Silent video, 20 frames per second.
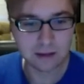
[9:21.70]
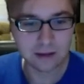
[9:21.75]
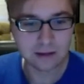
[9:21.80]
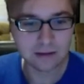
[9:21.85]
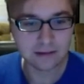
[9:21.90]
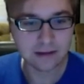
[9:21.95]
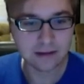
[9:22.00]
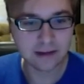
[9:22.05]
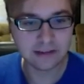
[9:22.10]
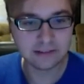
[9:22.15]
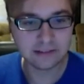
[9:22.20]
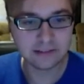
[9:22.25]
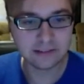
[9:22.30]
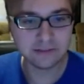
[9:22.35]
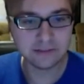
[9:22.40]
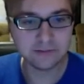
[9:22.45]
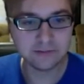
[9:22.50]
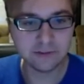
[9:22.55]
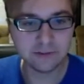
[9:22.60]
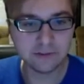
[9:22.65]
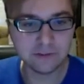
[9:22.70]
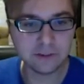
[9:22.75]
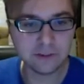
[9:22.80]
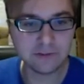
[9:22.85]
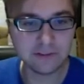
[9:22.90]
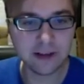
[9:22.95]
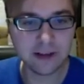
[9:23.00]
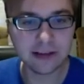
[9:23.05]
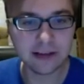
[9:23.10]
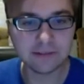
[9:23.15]

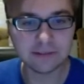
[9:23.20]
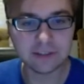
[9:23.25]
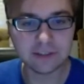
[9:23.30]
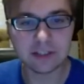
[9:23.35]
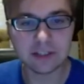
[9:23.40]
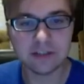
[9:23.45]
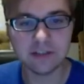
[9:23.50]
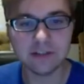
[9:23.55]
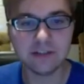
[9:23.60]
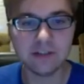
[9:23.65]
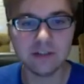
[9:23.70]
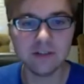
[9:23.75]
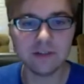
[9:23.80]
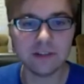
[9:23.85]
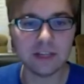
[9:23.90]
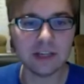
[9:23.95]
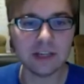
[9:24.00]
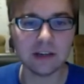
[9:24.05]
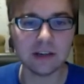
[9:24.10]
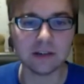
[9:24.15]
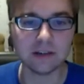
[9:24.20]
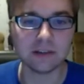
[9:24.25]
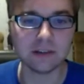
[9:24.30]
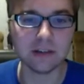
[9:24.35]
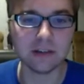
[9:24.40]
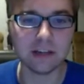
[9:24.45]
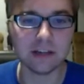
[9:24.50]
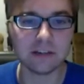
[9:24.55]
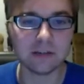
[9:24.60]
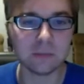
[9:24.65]
1955's East of Eden
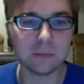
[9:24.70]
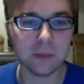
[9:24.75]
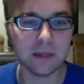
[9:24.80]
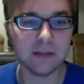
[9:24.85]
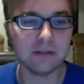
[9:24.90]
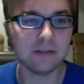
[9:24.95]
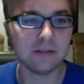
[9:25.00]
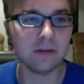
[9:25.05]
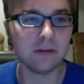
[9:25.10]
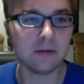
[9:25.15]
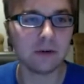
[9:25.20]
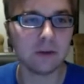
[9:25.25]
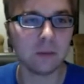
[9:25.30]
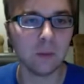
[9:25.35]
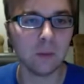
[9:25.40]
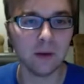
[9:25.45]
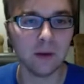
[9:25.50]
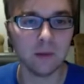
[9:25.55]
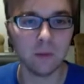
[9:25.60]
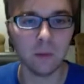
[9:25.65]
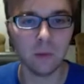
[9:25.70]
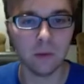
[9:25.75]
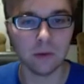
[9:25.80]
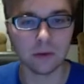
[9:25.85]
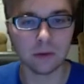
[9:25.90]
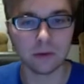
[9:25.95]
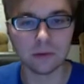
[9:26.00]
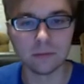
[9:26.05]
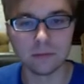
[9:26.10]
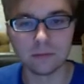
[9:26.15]
takes place during what
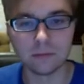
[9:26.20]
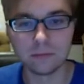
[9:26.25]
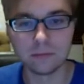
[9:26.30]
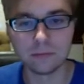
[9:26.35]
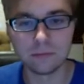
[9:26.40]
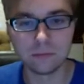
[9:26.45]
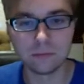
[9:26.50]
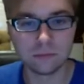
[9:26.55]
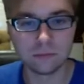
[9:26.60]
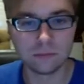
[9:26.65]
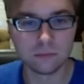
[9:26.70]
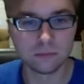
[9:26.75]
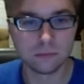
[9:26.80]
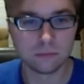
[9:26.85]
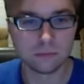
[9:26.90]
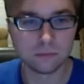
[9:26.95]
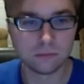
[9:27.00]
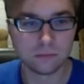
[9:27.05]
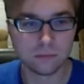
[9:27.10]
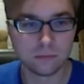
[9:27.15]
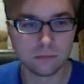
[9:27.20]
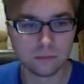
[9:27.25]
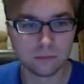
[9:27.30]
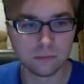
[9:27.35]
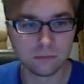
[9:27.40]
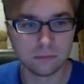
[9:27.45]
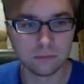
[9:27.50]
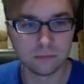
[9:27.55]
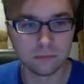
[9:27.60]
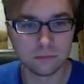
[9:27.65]
war?
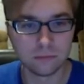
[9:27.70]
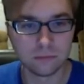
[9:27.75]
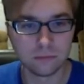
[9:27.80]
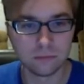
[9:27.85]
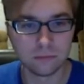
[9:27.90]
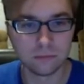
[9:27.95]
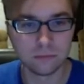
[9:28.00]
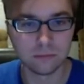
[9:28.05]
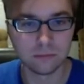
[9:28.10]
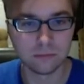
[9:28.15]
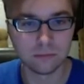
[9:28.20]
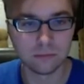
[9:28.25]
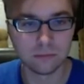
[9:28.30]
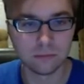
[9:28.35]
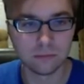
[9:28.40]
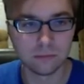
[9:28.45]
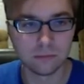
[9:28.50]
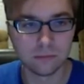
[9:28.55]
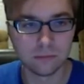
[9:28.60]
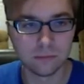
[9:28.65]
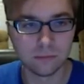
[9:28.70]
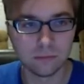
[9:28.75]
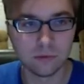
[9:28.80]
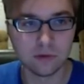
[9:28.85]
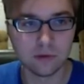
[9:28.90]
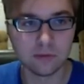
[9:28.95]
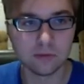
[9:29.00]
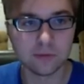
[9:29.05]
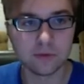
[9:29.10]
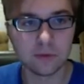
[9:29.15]
Multiple choice.
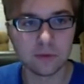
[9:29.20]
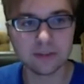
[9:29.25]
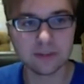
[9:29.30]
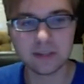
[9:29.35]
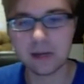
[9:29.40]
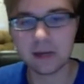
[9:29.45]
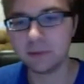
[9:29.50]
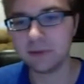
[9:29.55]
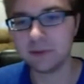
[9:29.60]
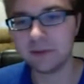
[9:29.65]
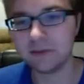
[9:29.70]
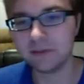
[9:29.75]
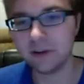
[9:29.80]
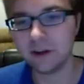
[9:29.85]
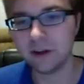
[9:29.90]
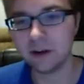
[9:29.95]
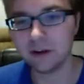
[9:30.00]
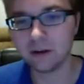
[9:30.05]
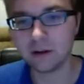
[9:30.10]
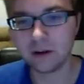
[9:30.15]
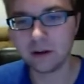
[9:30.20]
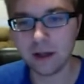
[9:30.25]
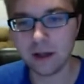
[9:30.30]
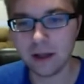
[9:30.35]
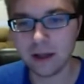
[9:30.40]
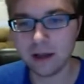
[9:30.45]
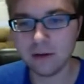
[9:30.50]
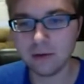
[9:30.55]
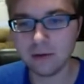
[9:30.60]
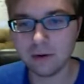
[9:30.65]
Multiple choice options are
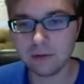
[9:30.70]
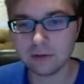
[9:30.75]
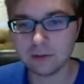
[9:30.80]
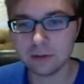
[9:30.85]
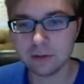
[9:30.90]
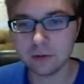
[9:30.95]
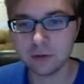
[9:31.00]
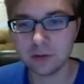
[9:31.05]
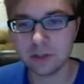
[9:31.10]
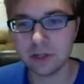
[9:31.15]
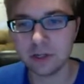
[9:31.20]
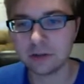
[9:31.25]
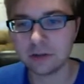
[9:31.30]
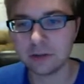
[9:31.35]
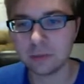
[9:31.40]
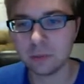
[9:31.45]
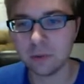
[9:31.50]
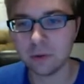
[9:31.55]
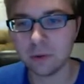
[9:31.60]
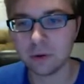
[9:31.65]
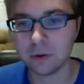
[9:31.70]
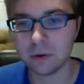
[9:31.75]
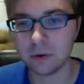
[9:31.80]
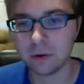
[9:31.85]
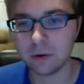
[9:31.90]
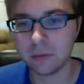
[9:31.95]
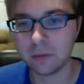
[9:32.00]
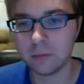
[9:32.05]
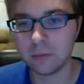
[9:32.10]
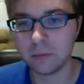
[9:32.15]
A. Revolutionary
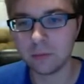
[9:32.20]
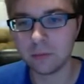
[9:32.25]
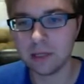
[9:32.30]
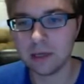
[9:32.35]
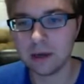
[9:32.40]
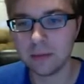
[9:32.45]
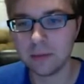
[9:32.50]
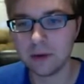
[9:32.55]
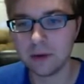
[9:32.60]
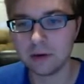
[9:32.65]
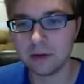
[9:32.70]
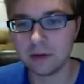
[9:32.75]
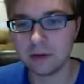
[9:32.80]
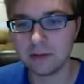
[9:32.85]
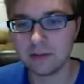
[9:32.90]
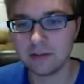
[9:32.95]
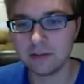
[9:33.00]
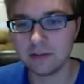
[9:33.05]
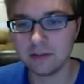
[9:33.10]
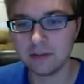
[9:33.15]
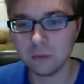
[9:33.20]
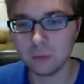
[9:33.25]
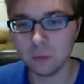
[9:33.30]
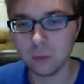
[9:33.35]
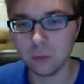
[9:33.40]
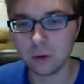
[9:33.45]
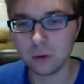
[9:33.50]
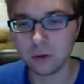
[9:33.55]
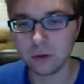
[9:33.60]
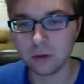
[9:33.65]
War, B. American
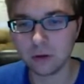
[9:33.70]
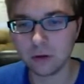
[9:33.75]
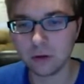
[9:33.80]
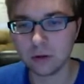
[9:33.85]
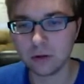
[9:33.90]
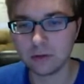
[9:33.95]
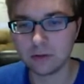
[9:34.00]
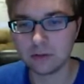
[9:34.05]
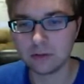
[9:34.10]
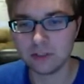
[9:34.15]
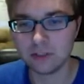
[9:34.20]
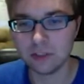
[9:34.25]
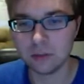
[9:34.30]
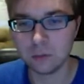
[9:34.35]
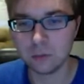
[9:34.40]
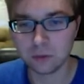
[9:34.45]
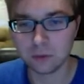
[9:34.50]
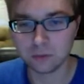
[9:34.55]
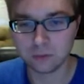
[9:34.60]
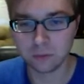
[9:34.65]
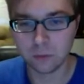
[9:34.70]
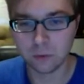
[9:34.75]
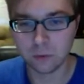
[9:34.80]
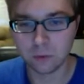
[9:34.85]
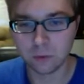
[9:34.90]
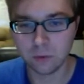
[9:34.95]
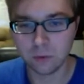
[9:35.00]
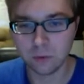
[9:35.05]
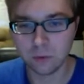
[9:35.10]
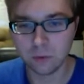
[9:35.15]
Civil War, C. World
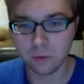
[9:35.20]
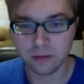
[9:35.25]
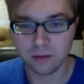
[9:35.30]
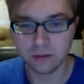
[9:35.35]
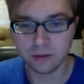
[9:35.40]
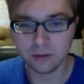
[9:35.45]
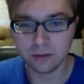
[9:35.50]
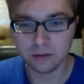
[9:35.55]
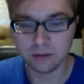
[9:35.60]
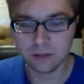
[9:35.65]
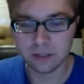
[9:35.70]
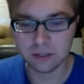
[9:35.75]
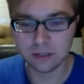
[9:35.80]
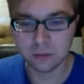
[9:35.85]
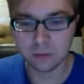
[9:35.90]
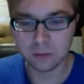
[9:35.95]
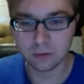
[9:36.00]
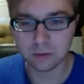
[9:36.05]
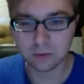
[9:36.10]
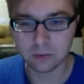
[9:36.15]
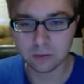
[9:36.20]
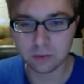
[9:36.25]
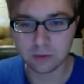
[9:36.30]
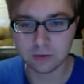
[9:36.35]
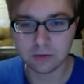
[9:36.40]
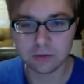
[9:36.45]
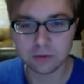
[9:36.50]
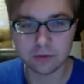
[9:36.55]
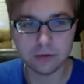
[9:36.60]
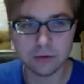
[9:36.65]
War One, D.
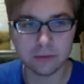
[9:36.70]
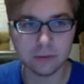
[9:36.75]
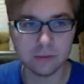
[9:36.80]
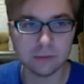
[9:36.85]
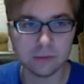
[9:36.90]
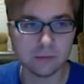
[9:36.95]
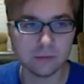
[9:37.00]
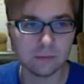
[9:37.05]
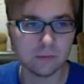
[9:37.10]
World War Two.